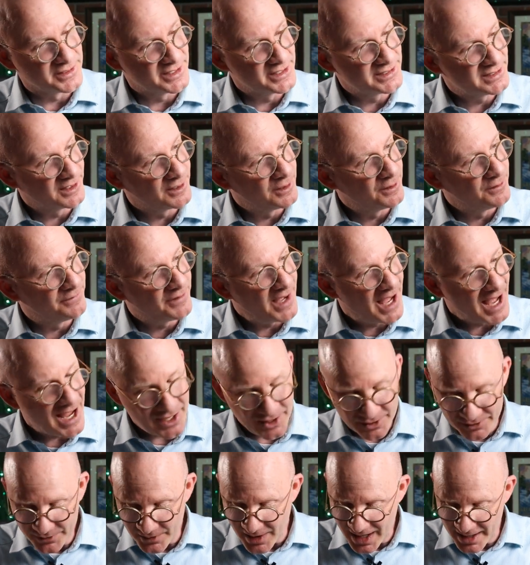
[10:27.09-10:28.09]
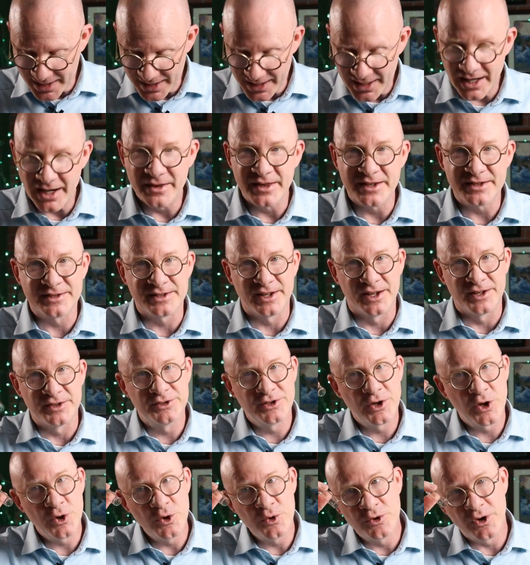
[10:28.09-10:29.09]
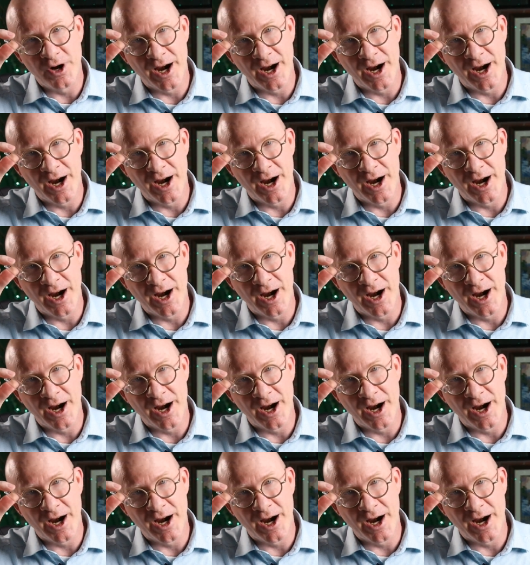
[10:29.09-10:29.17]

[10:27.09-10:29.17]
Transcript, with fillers: These little vials right here, this is a two